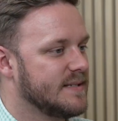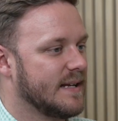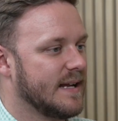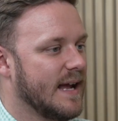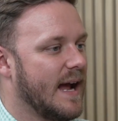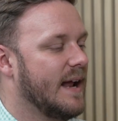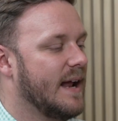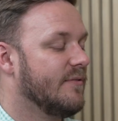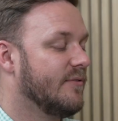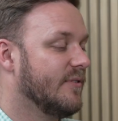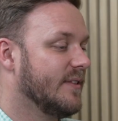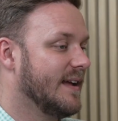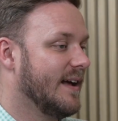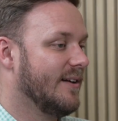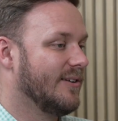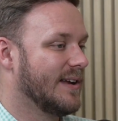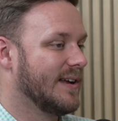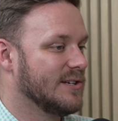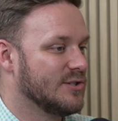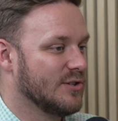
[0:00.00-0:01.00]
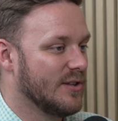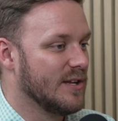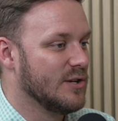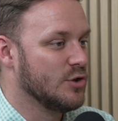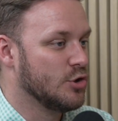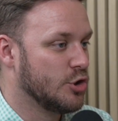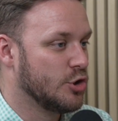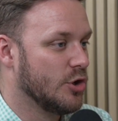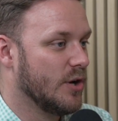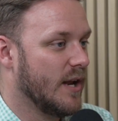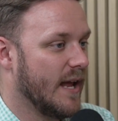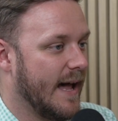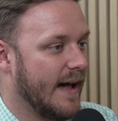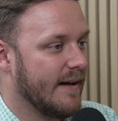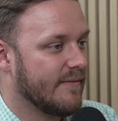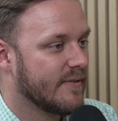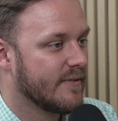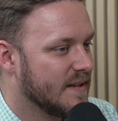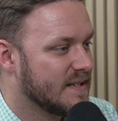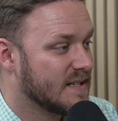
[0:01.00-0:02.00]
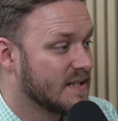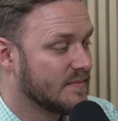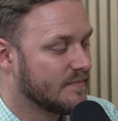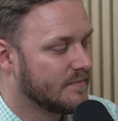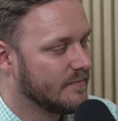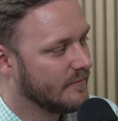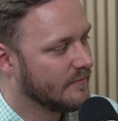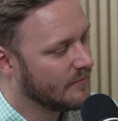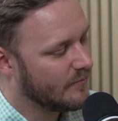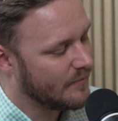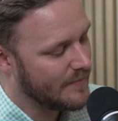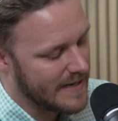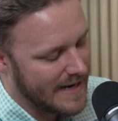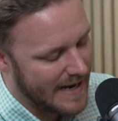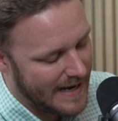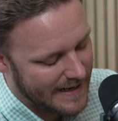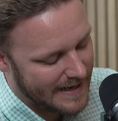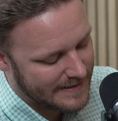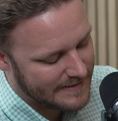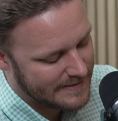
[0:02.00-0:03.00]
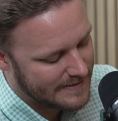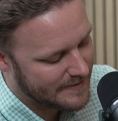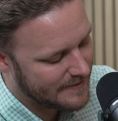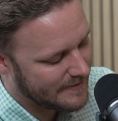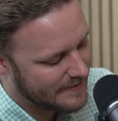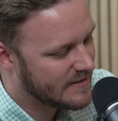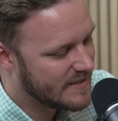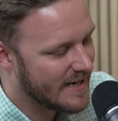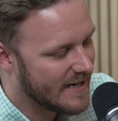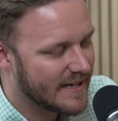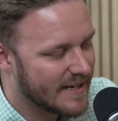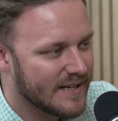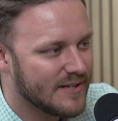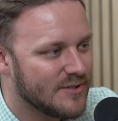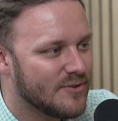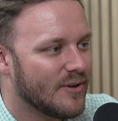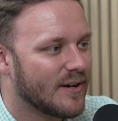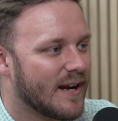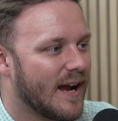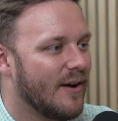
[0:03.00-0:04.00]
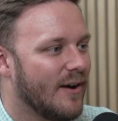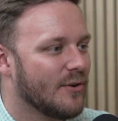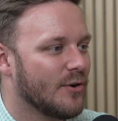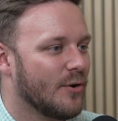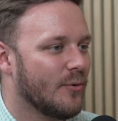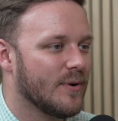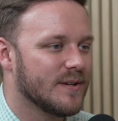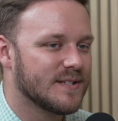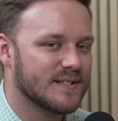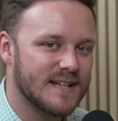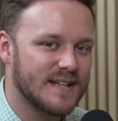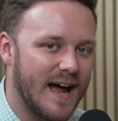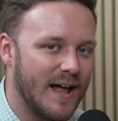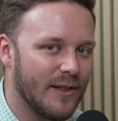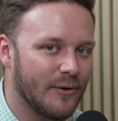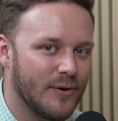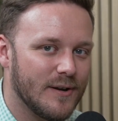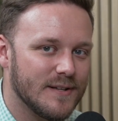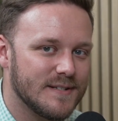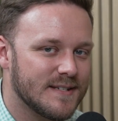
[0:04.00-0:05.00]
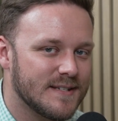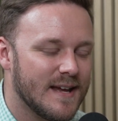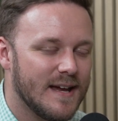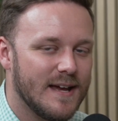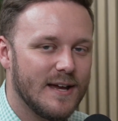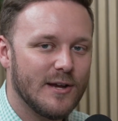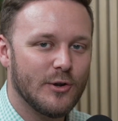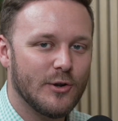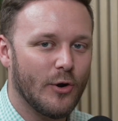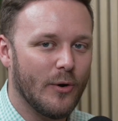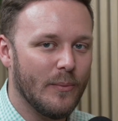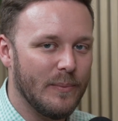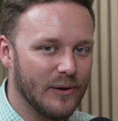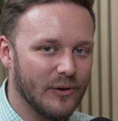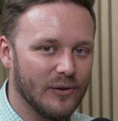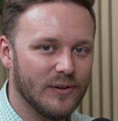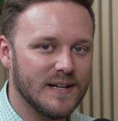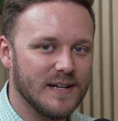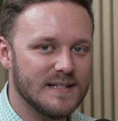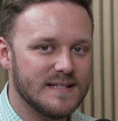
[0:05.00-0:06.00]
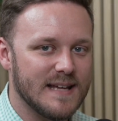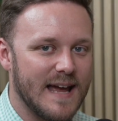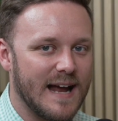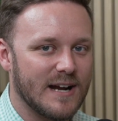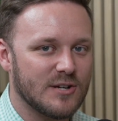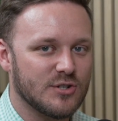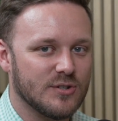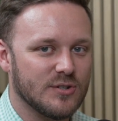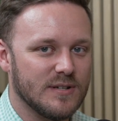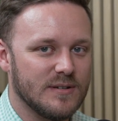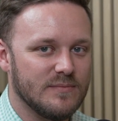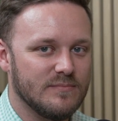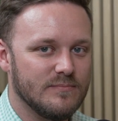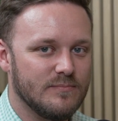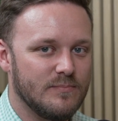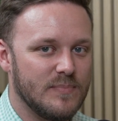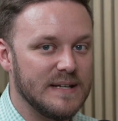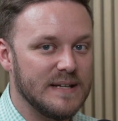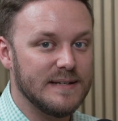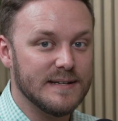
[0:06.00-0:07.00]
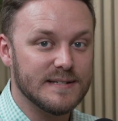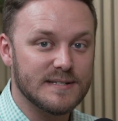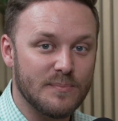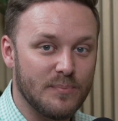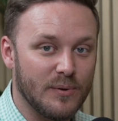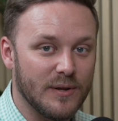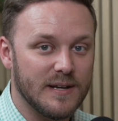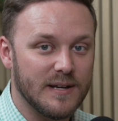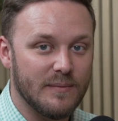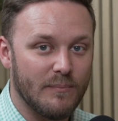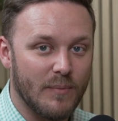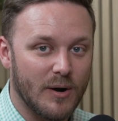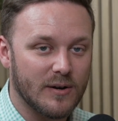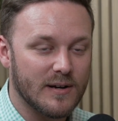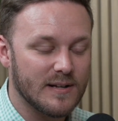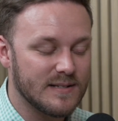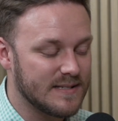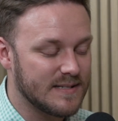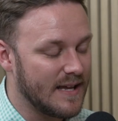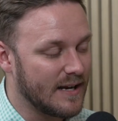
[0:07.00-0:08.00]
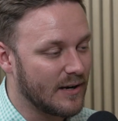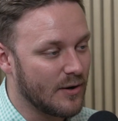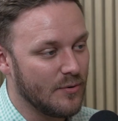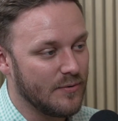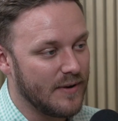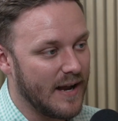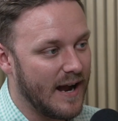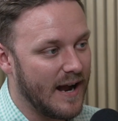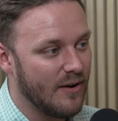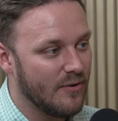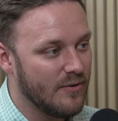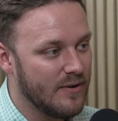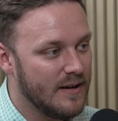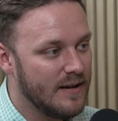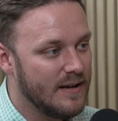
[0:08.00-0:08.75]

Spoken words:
a guide for the allocation that you should have. This is beyond taking into account your risk tolerance, your ability to actually be disciplined in markets that go down,